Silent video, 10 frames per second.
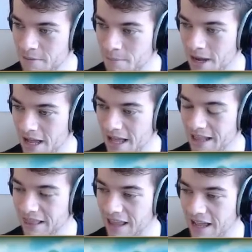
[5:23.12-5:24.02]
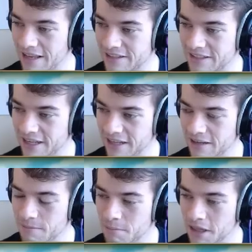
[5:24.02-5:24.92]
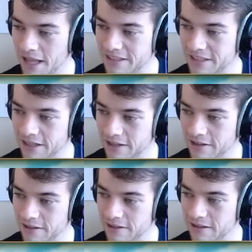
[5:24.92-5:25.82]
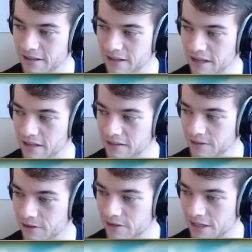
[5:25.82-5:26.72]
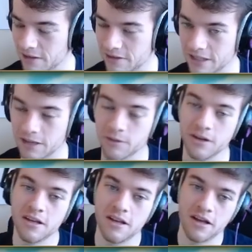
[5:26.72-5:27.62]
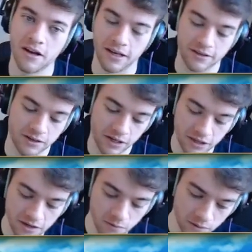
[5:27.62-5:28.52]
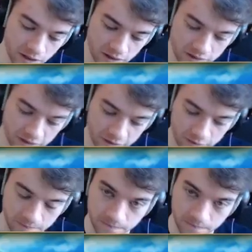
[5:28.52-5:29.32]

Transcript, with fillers: Malasada? Malasada. I don't understand how to say that word. Okay, so I think what we're gonna do...